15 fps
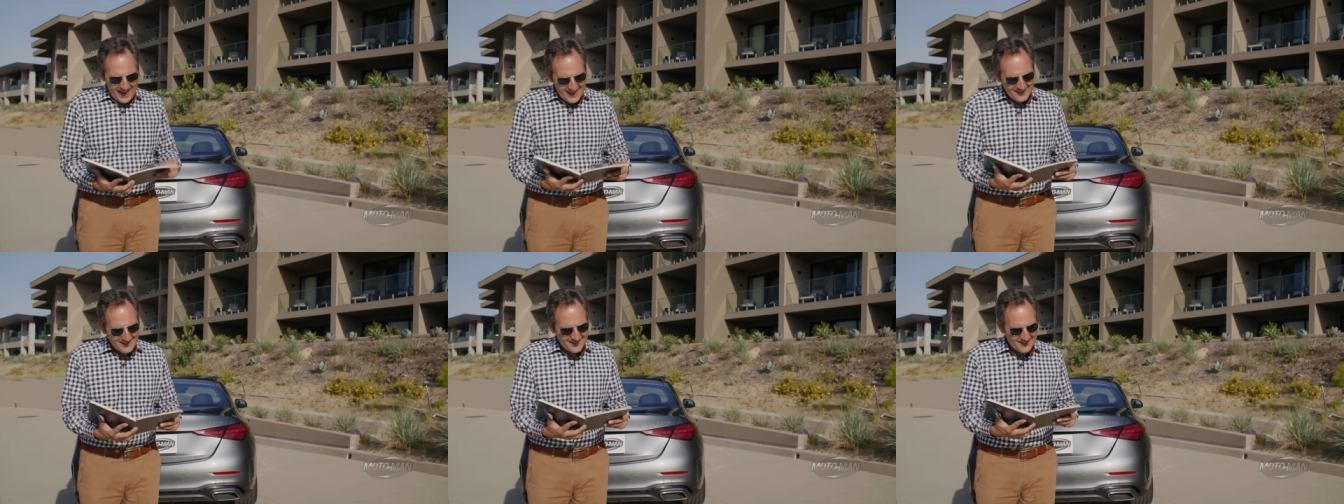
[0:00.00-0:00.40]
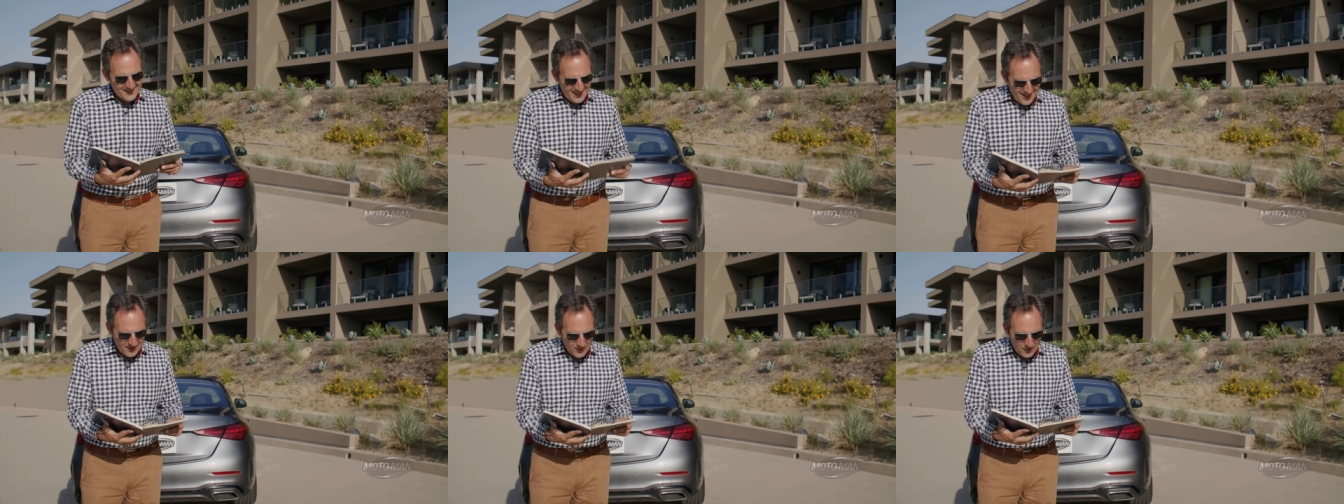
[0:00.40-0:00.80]
as
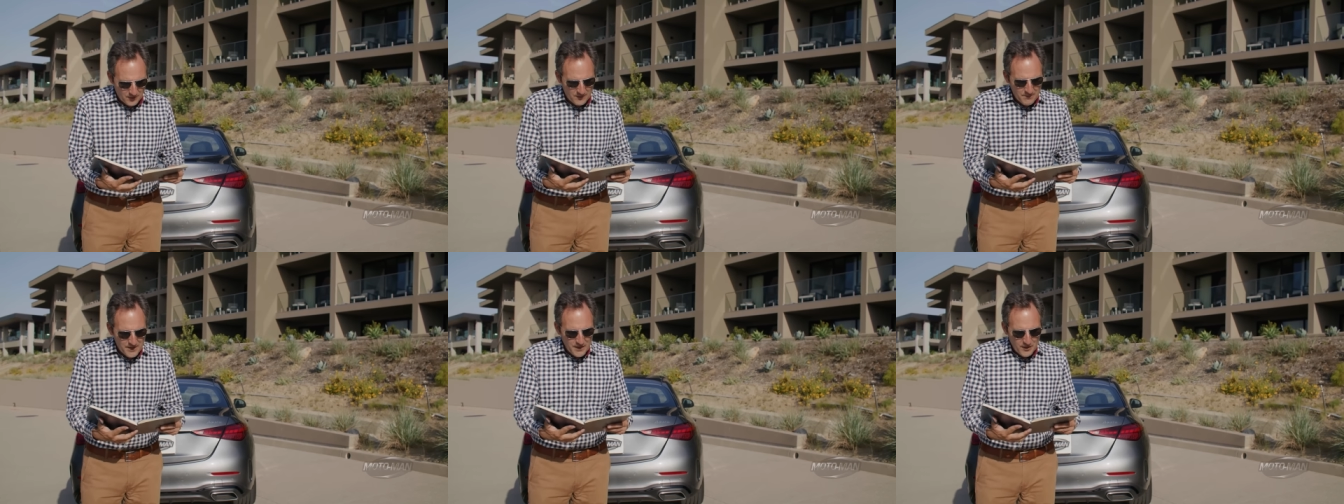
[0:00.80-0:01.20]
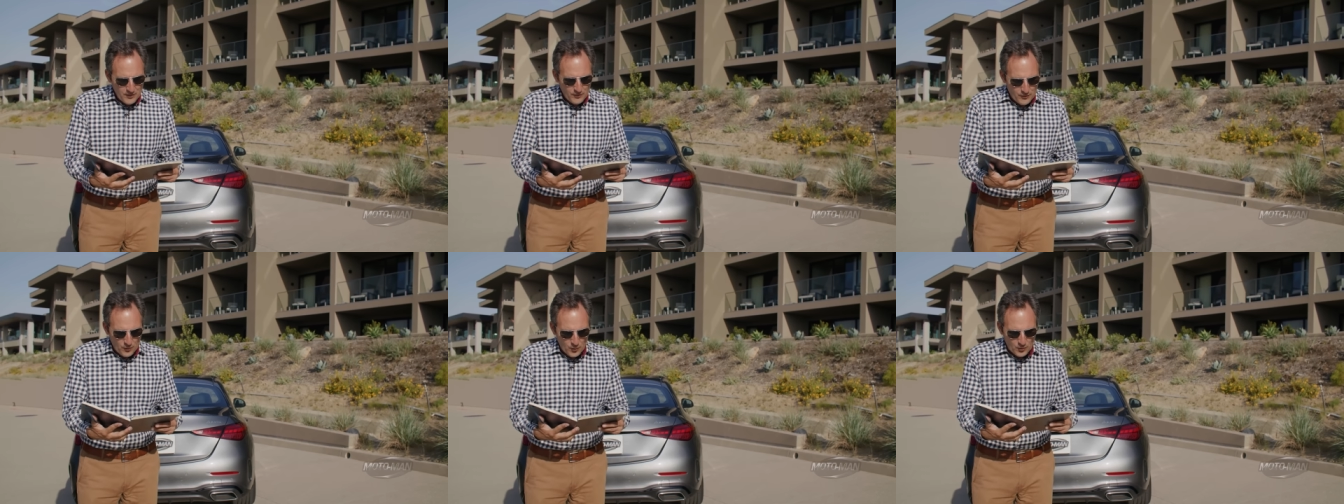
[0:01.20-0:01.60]
standard
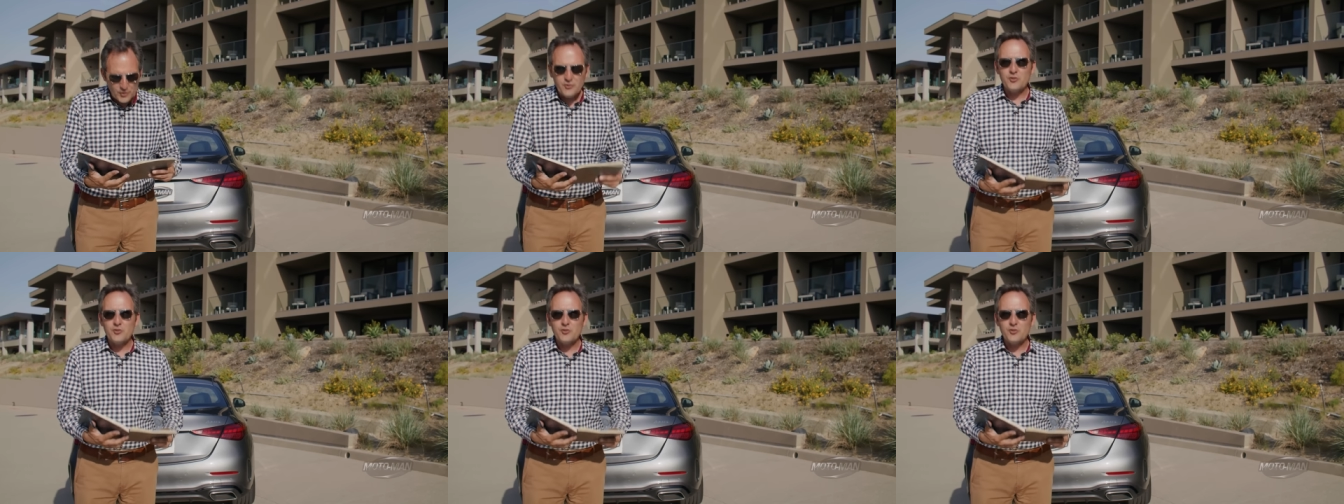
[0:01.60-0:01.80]
for